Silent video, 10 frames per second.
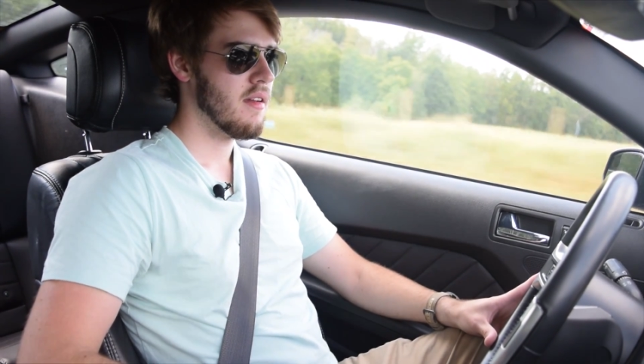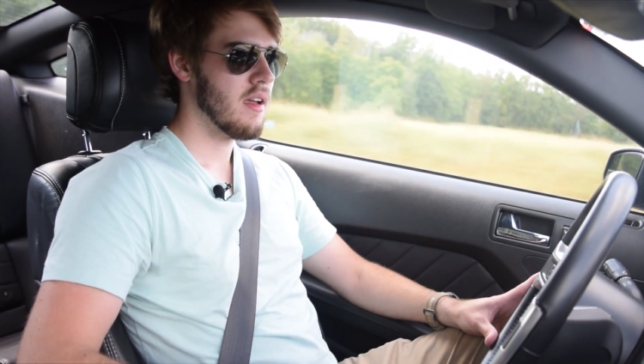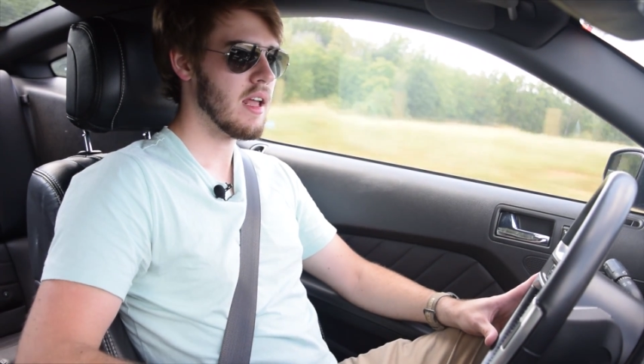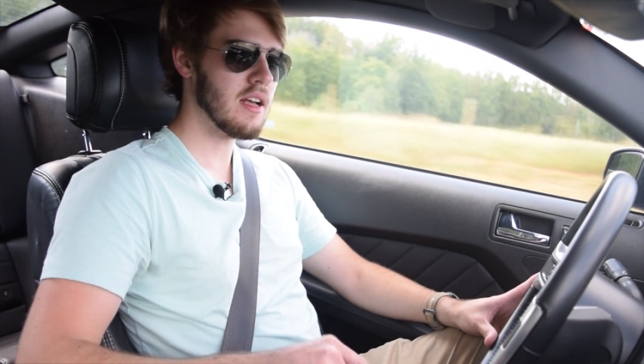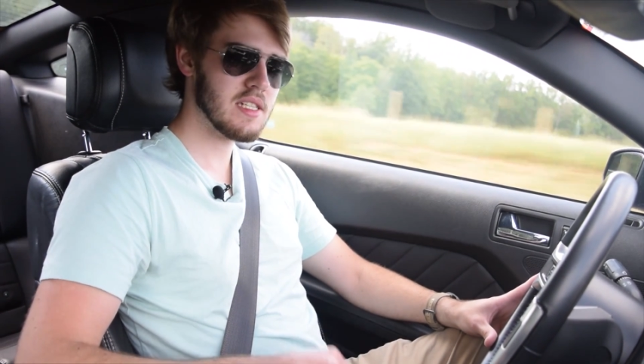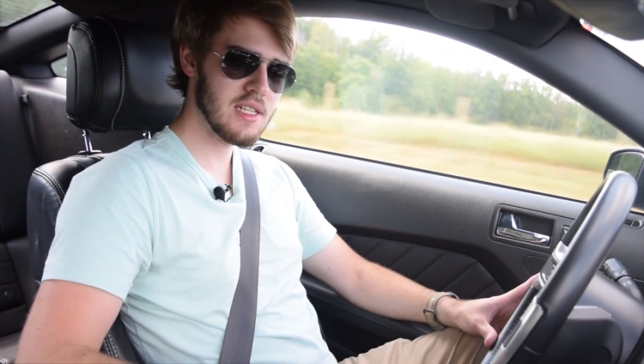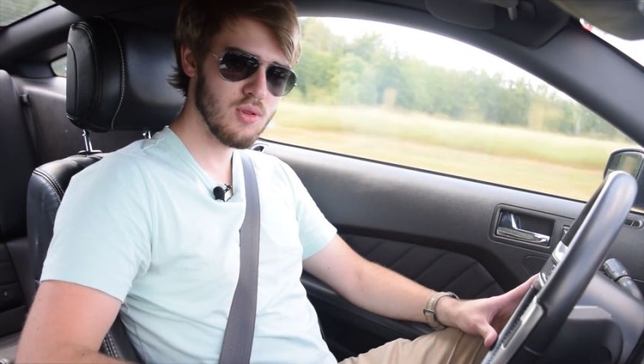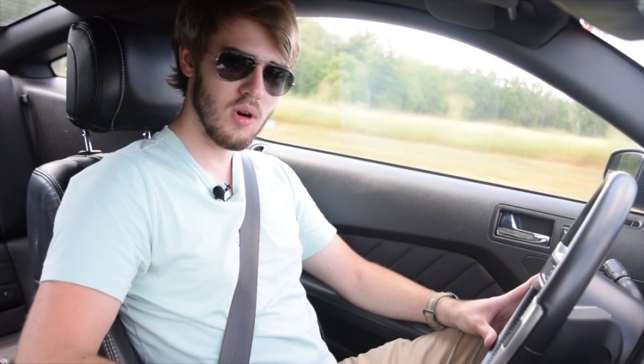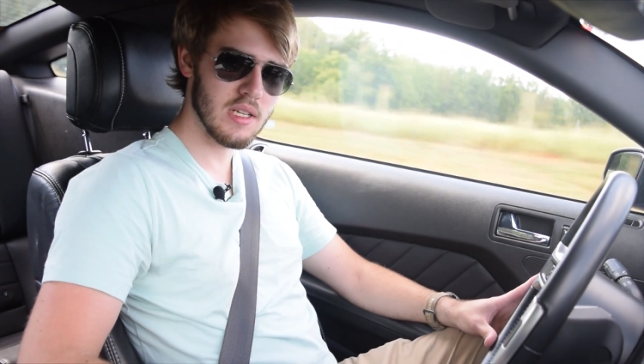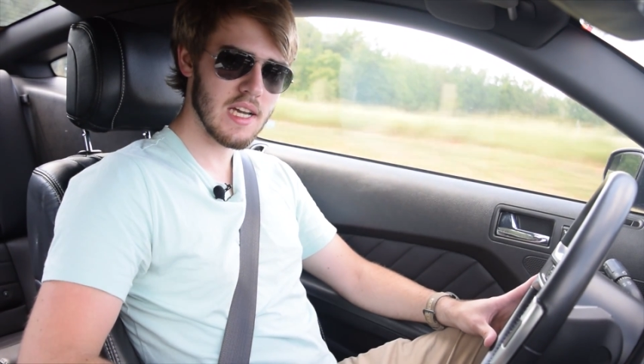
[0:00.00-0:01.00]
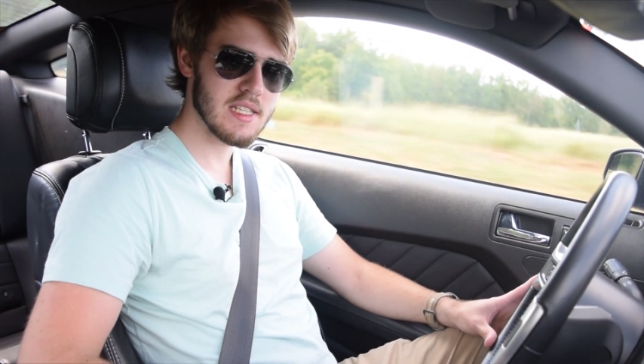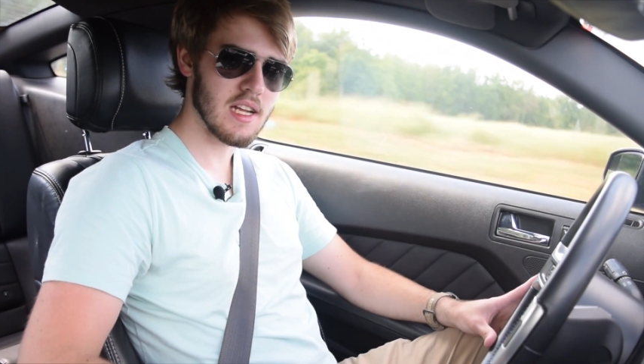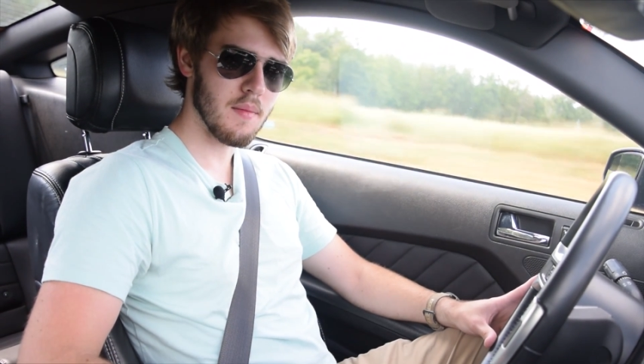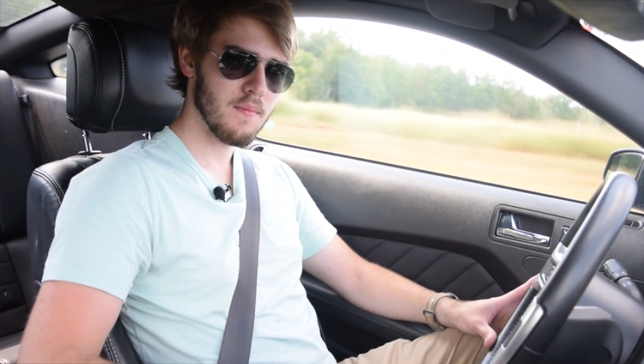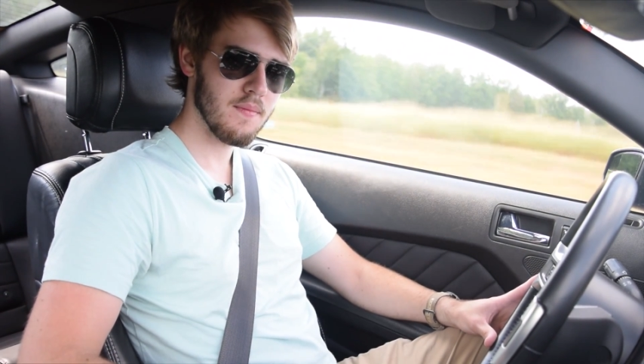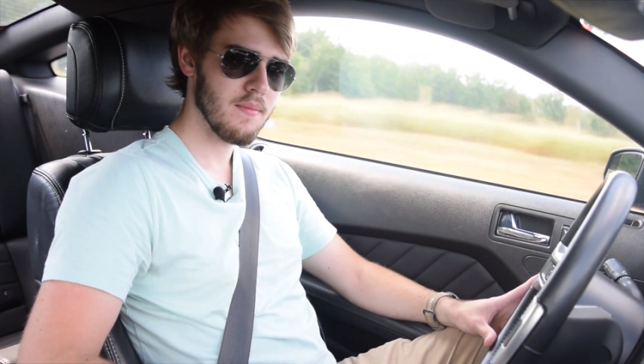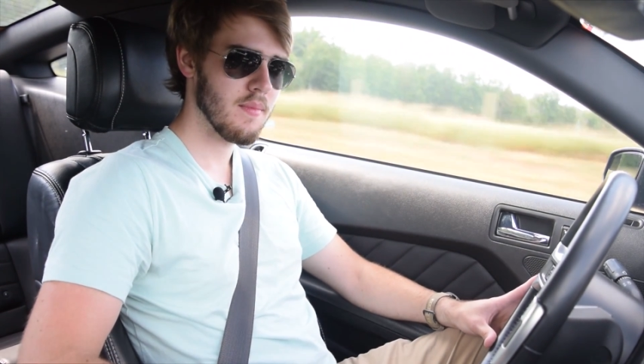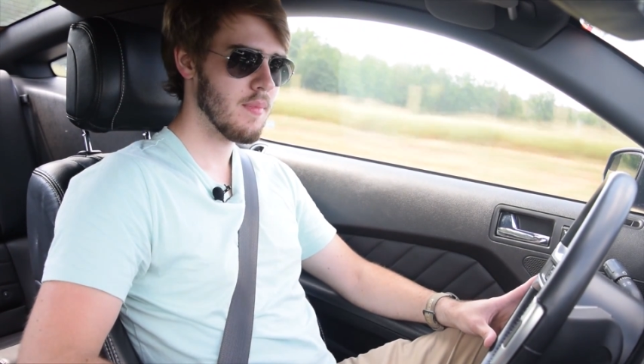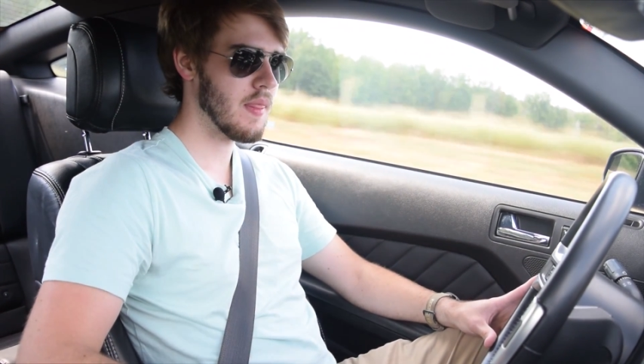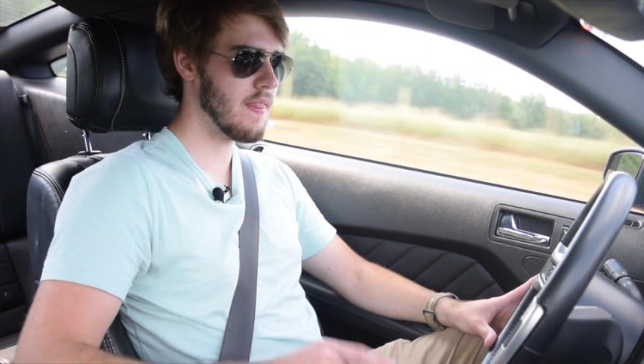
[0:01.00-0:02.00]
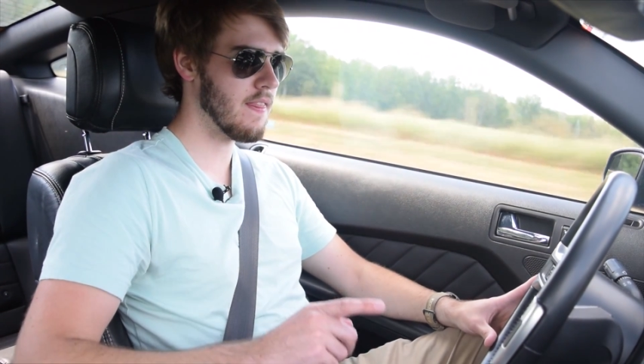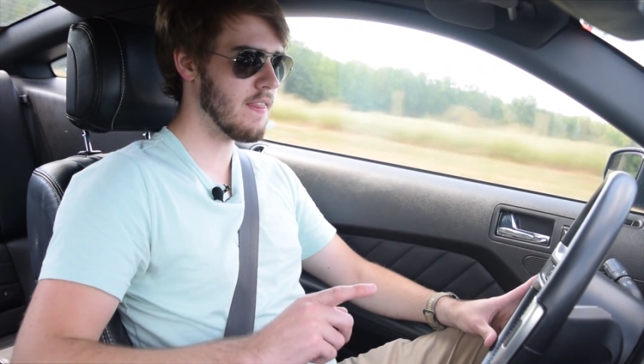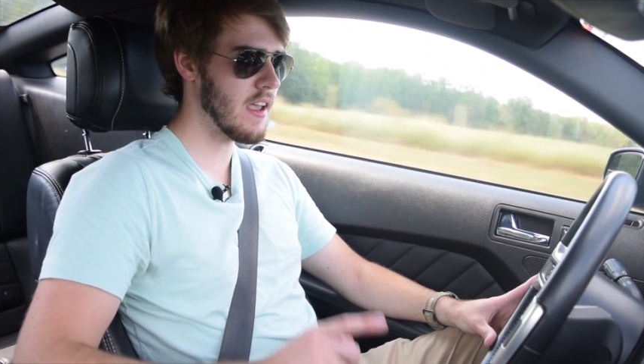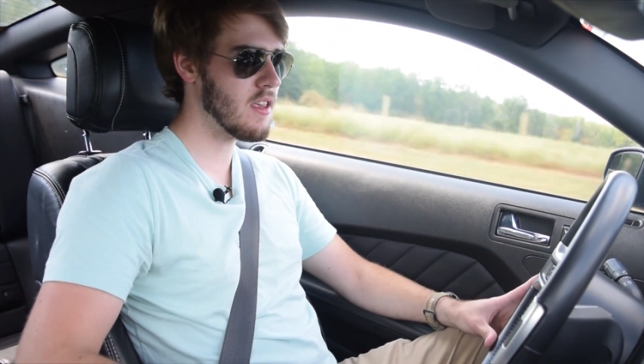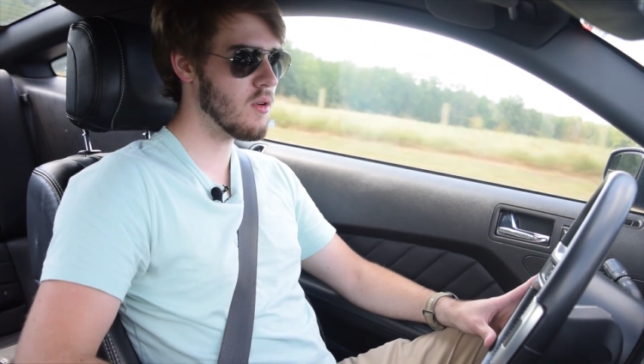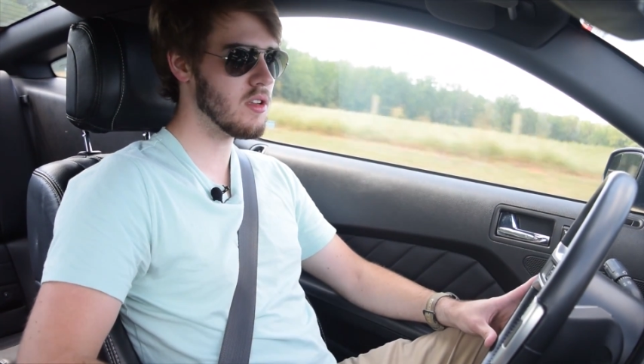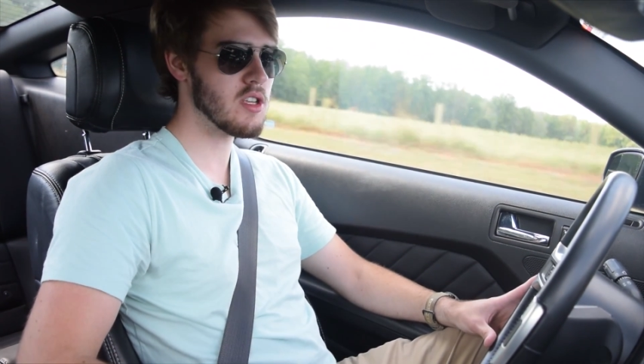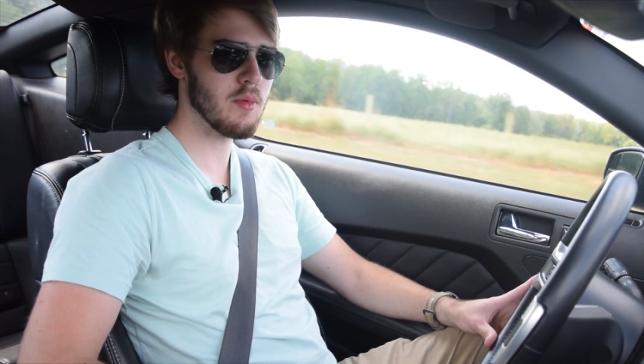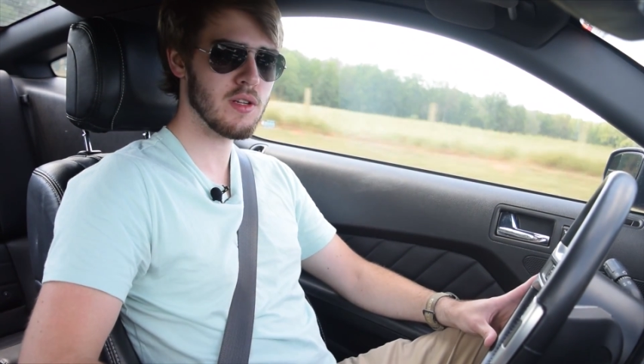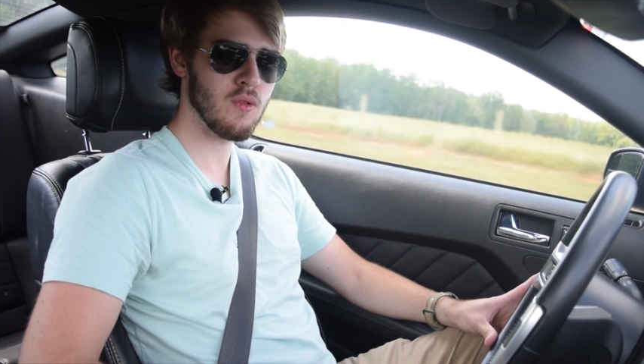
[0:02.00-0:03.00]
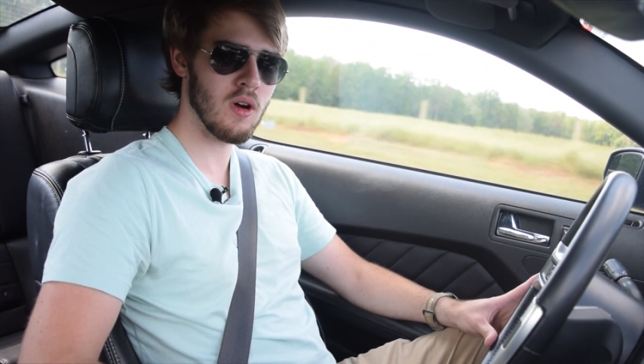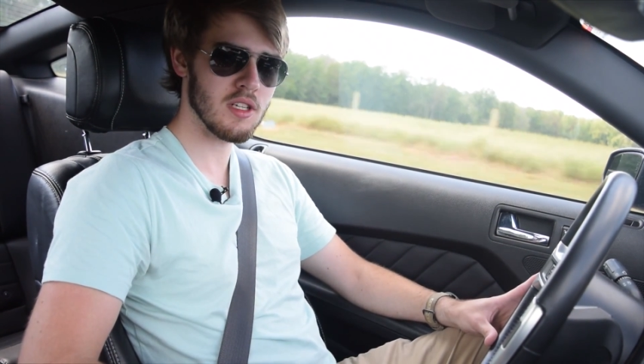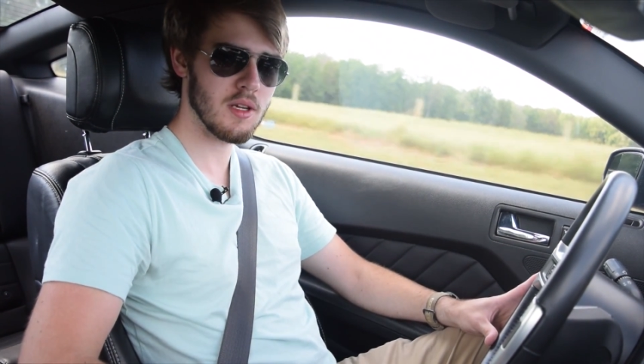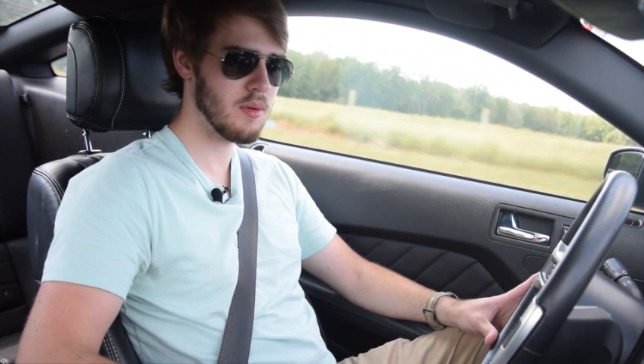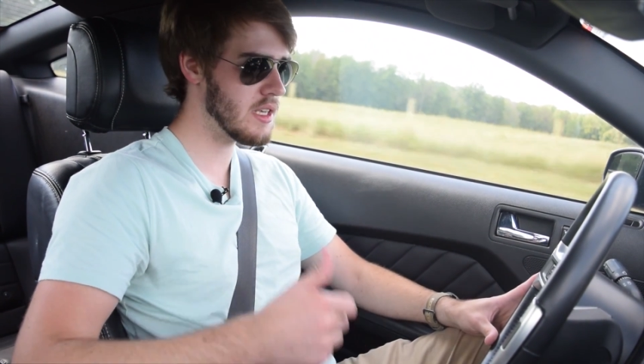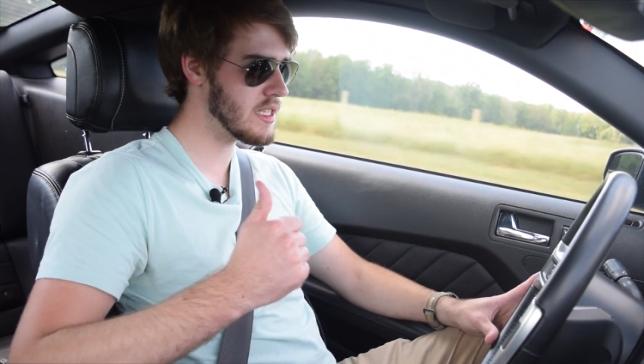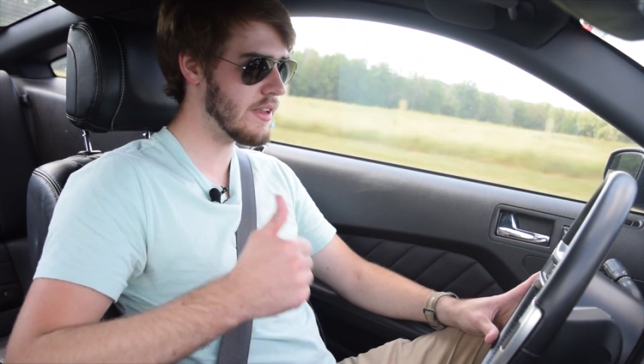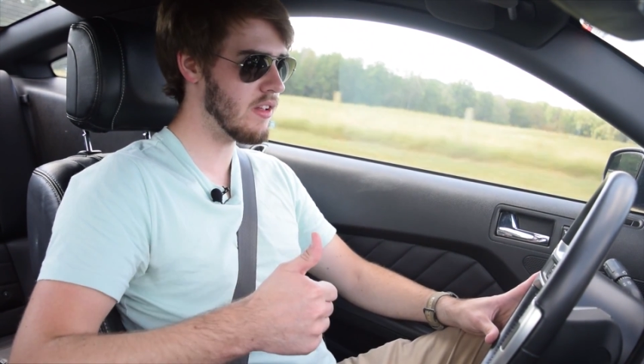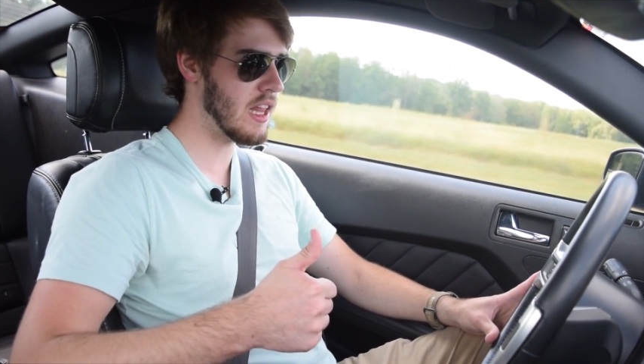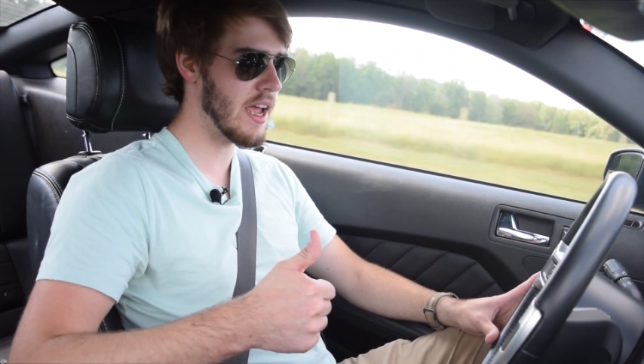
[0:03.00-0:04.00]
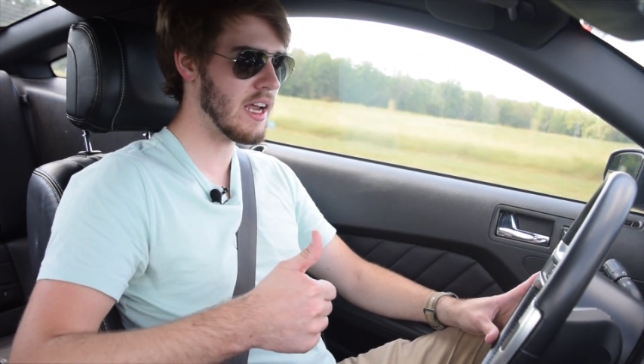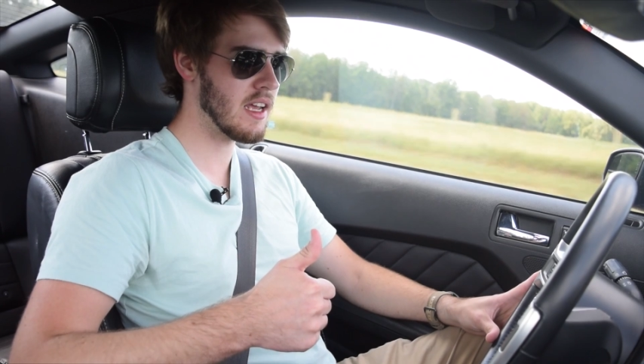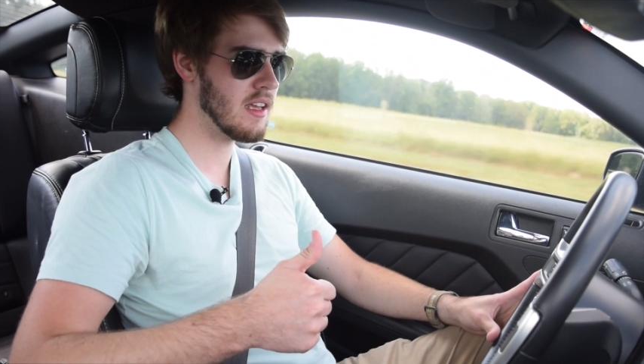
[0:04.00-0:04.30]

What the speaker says: And I'll see you all next time. Thank you all so much for watching. Please leave a like.